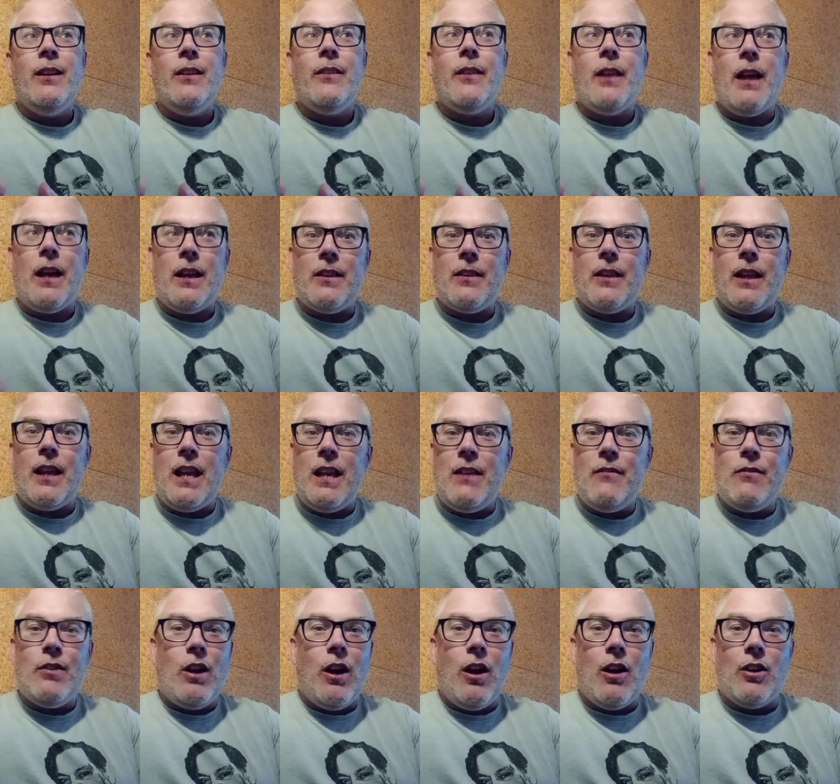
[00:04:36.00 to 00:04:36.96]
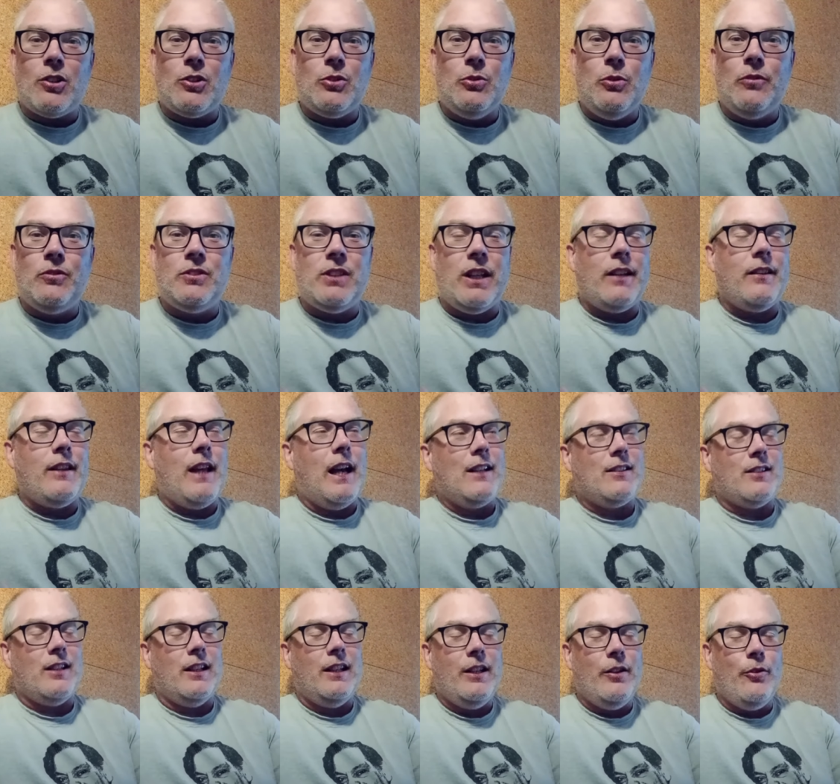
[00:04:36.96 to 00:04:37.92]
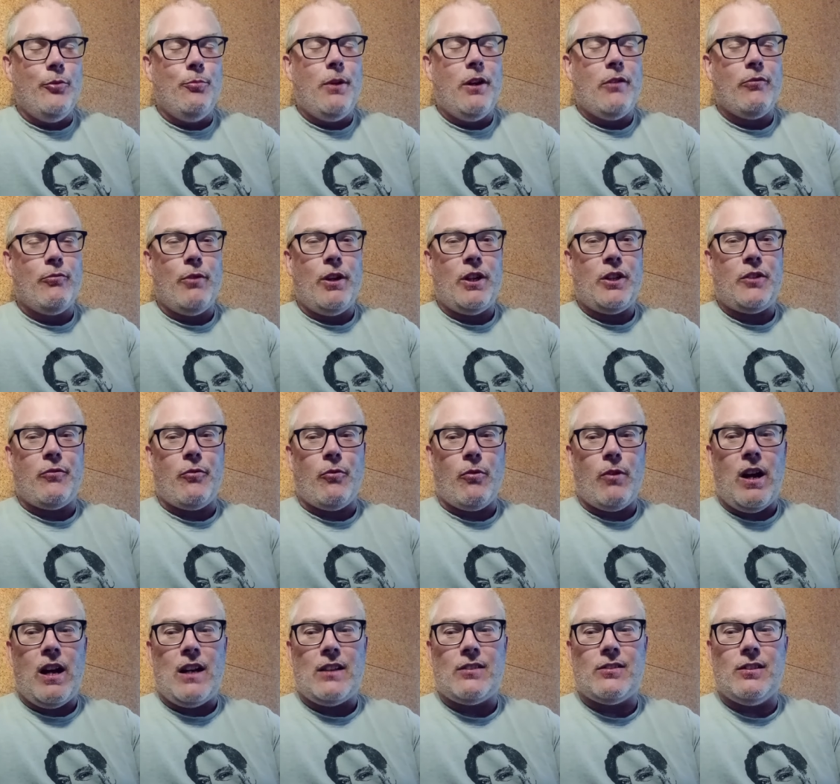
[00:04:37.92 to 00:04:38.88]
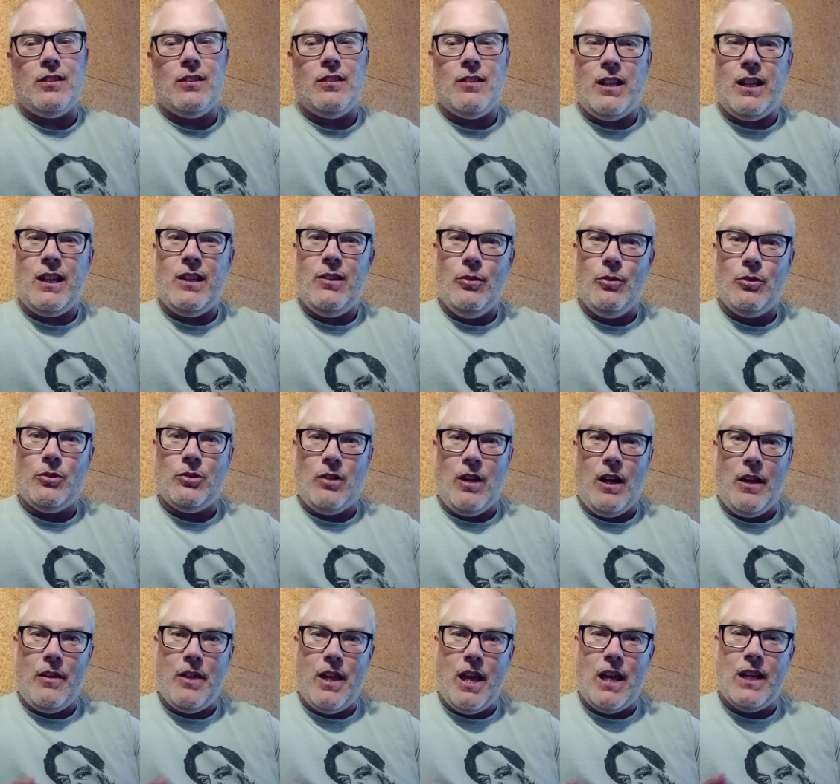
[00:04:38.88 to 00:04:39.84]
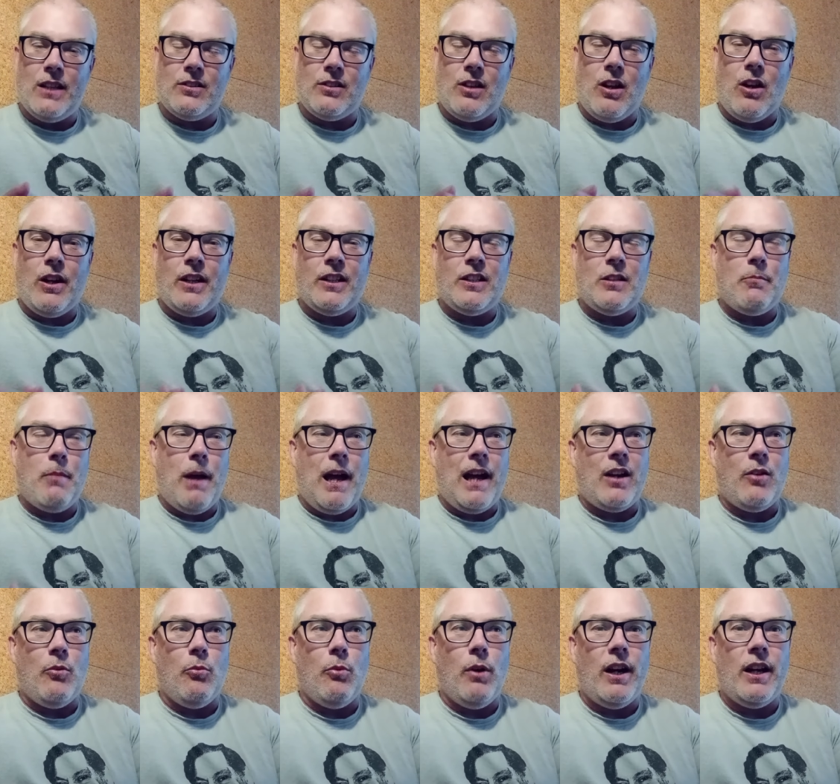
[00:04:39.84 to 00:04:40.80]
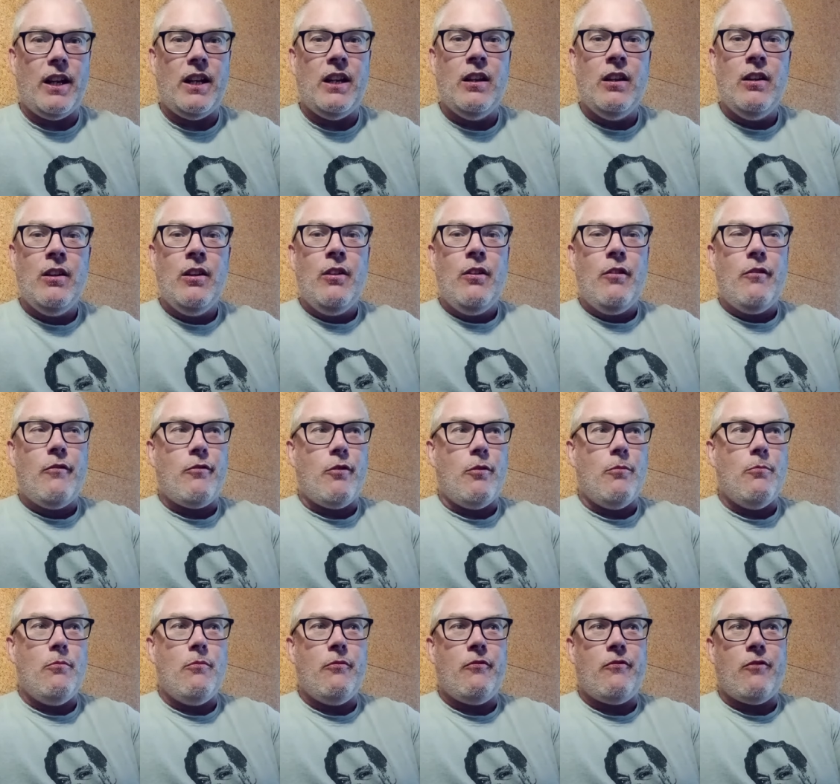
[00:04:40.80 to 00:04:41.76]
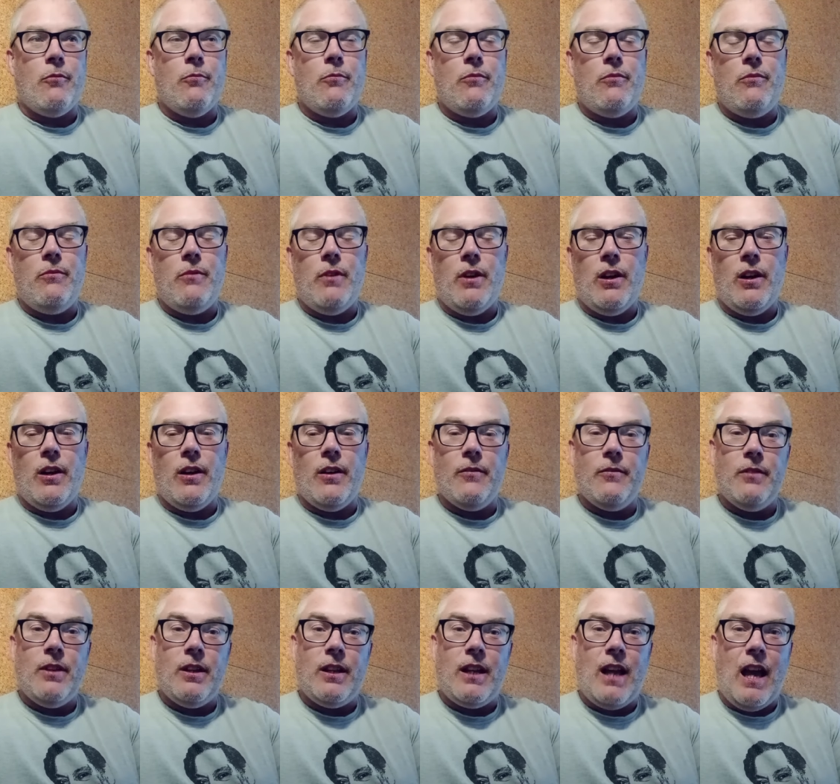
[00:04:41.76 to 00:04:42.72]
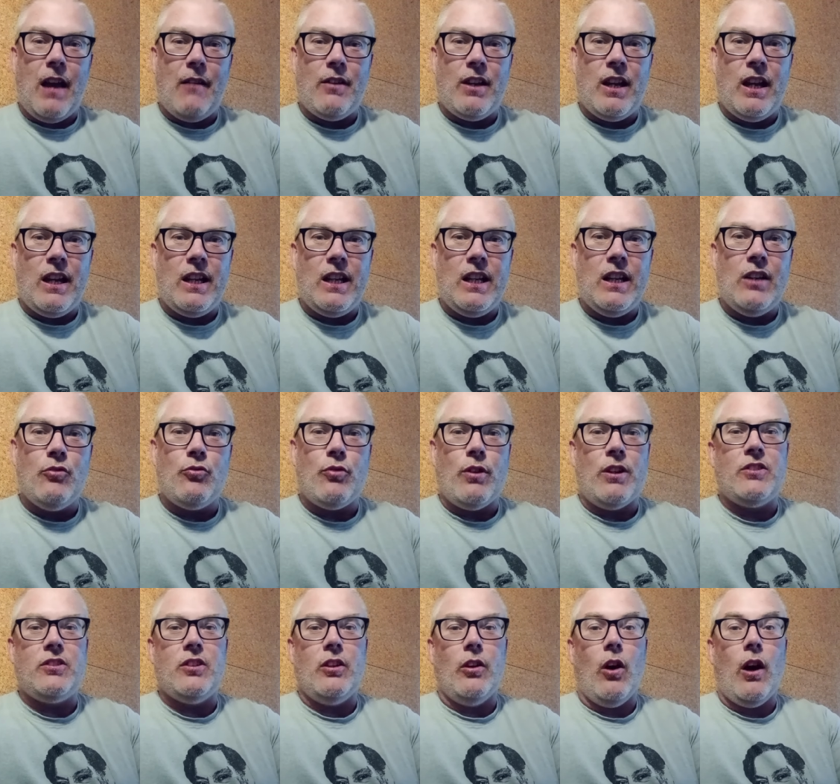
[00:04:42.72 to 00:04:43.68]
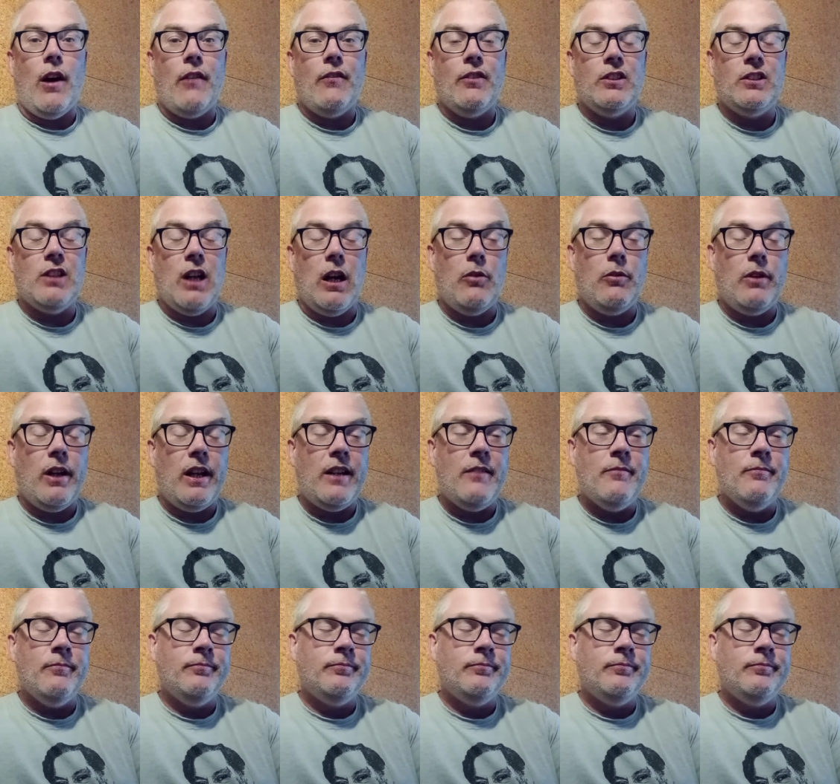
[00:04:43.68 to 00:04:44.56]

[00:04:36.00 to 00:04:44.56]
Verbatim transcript: that even Arsenal have said that's a little bit rich for us, and it looks like they're starting to back away from from uh, having any interest in Ivan Toney.